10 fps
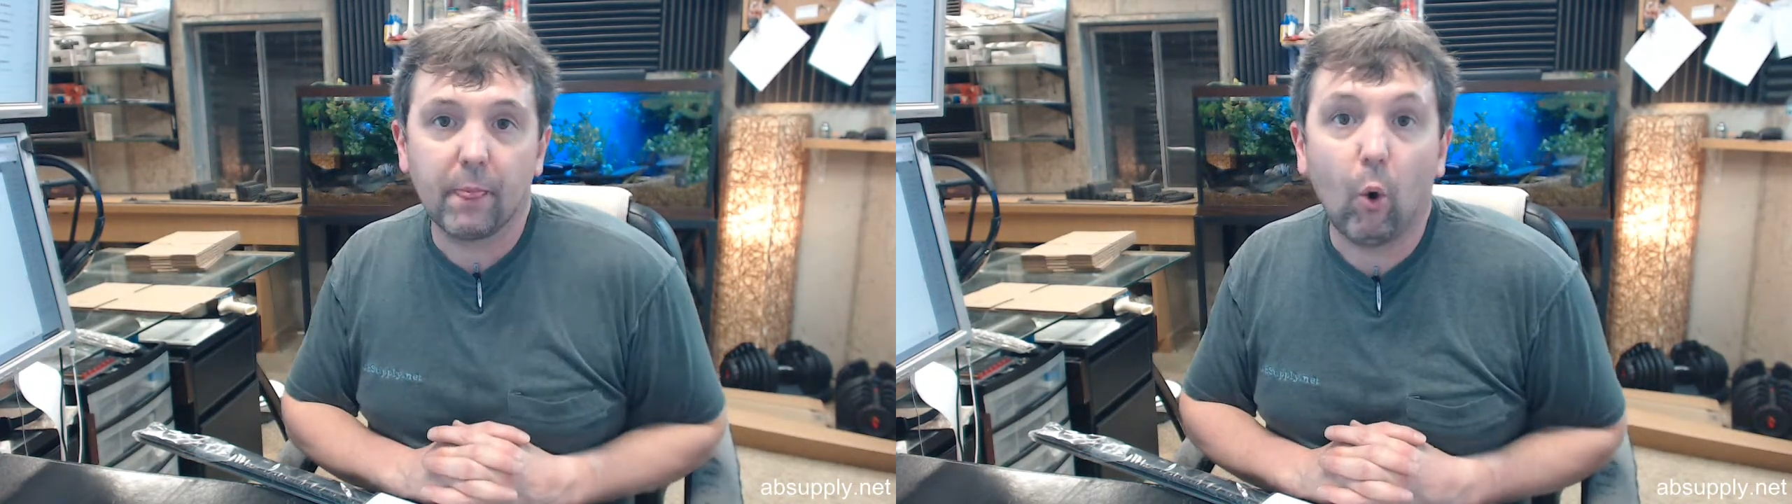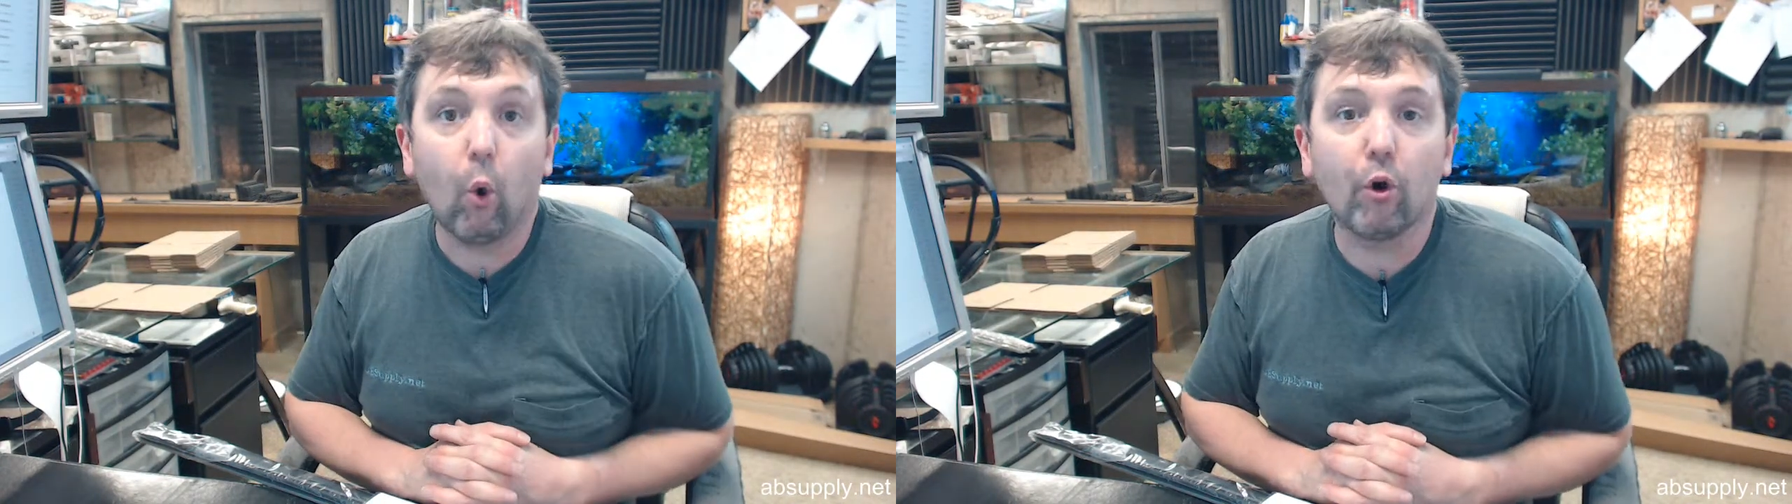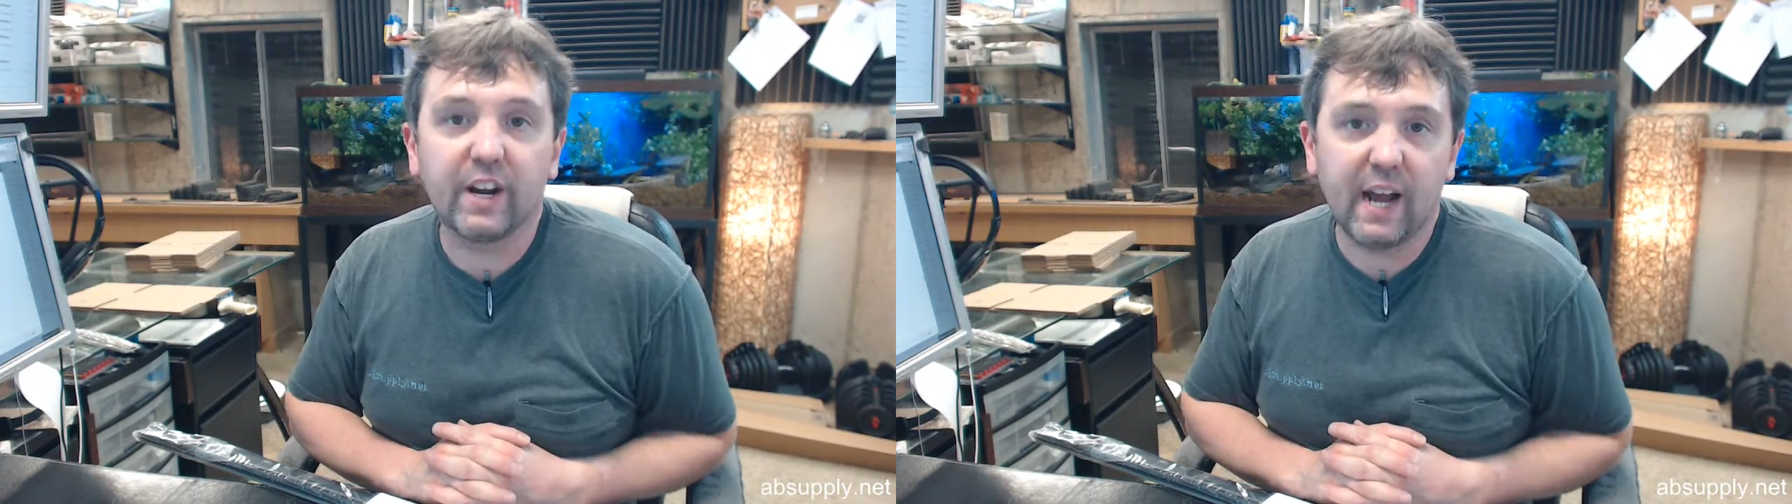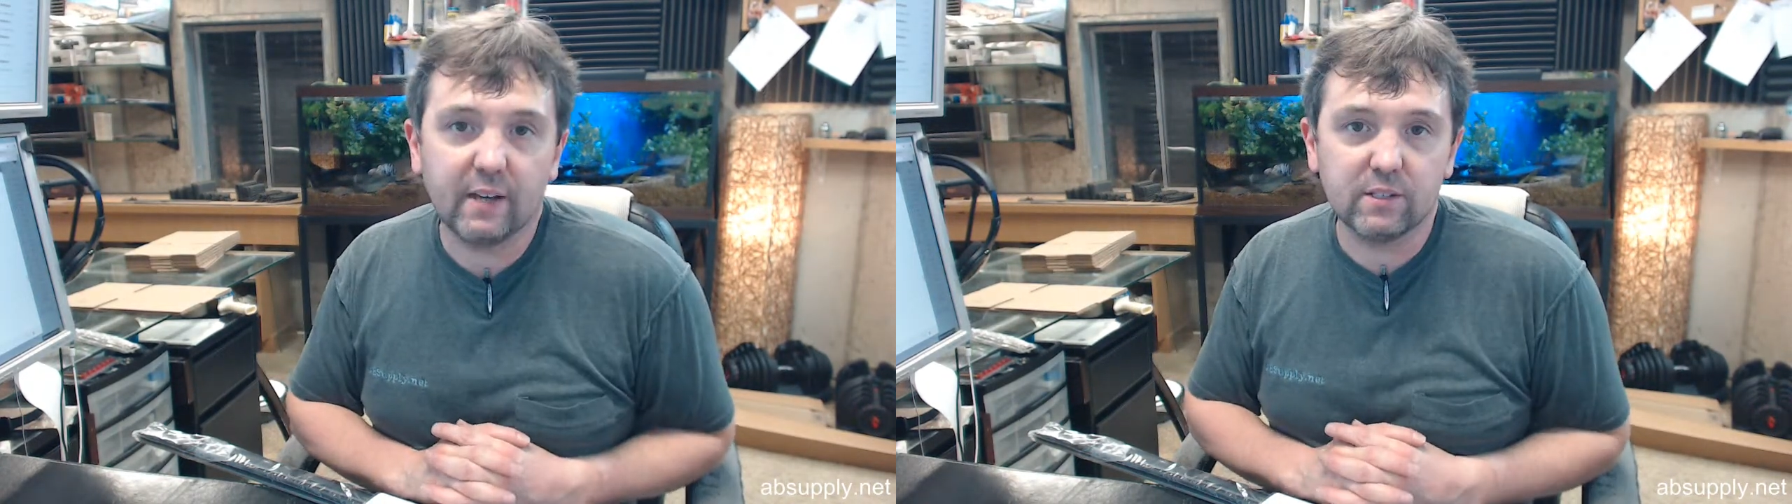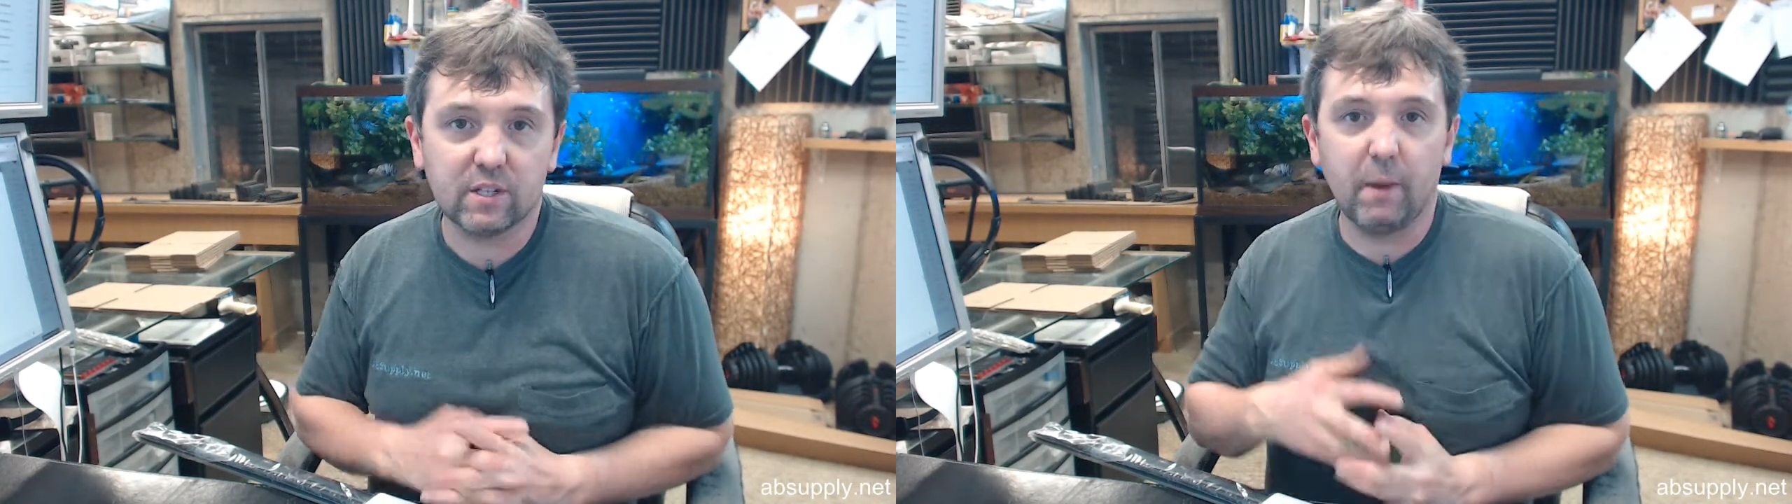
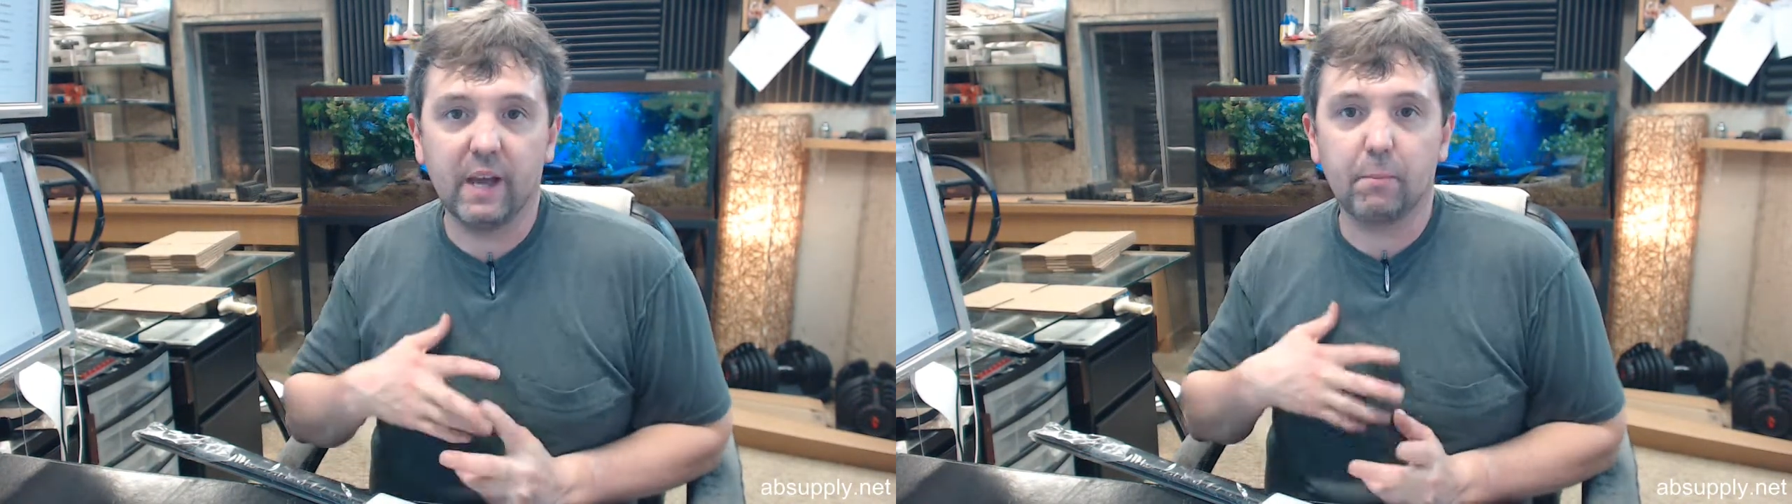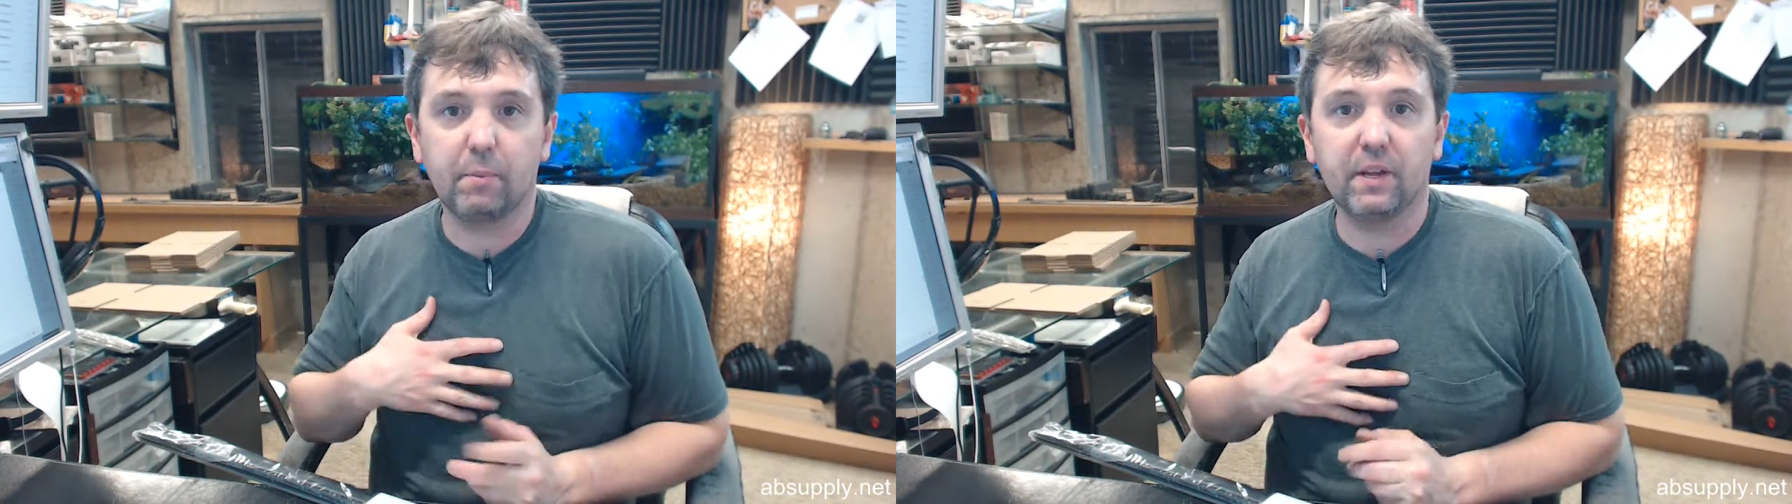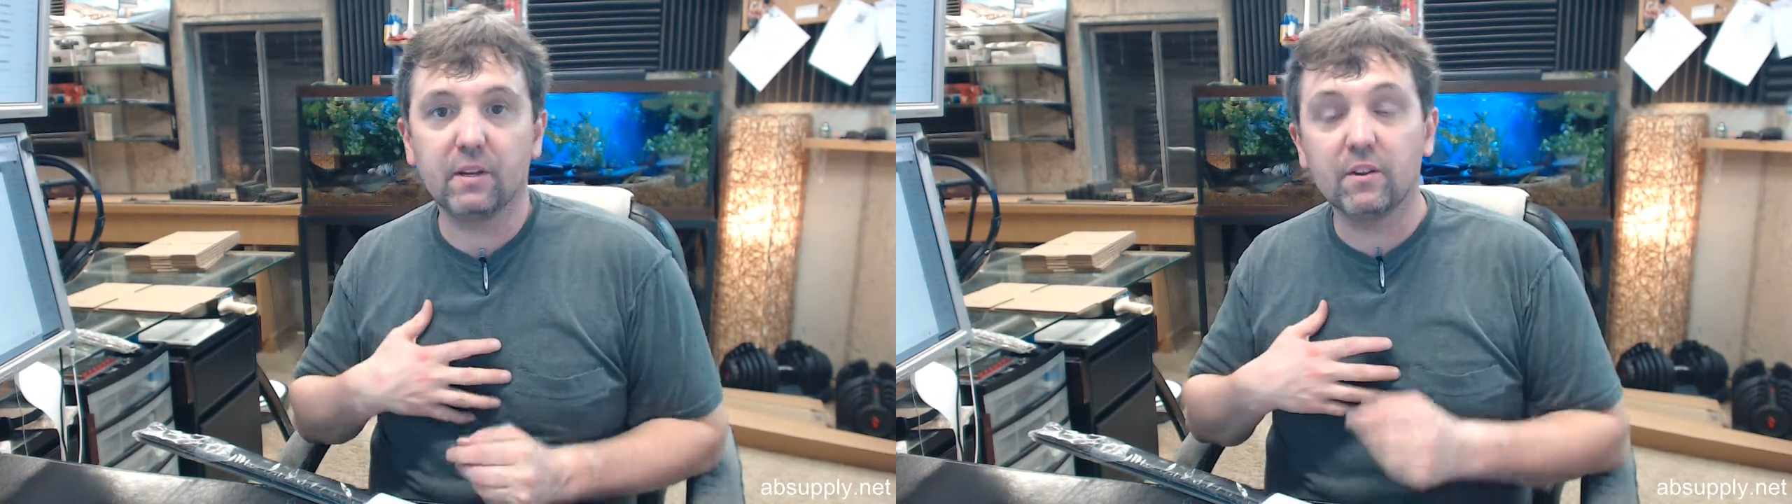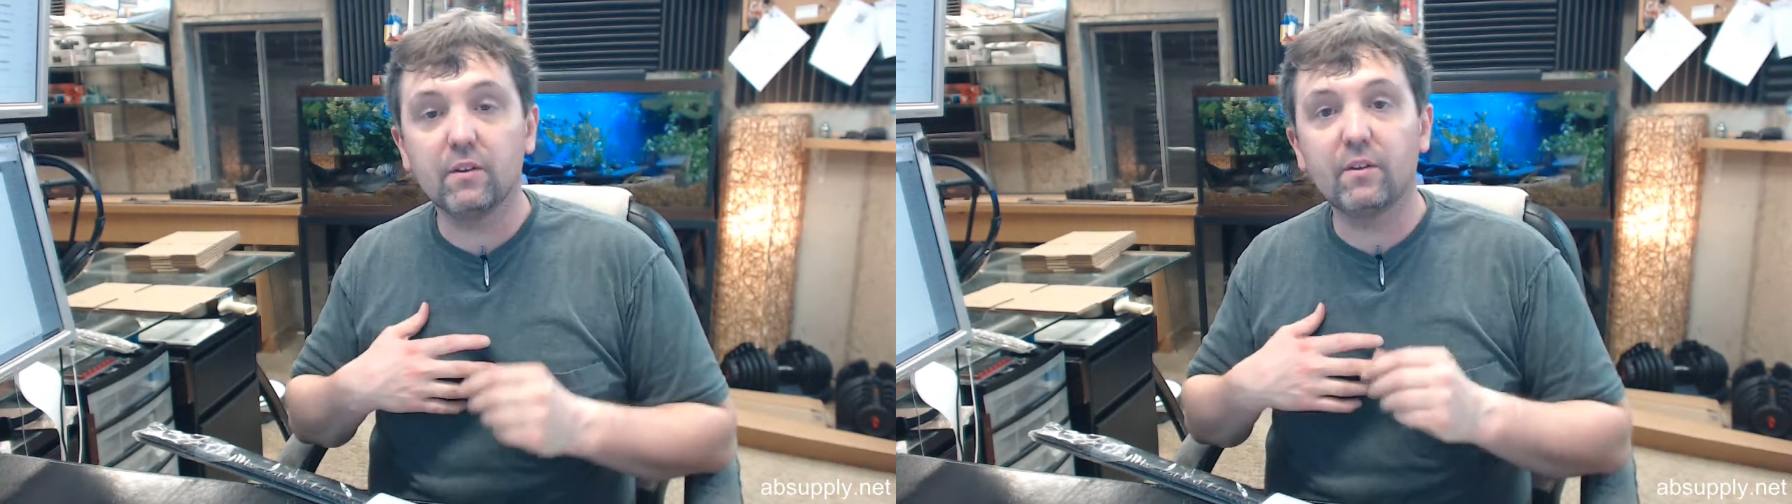organized, in my opinion.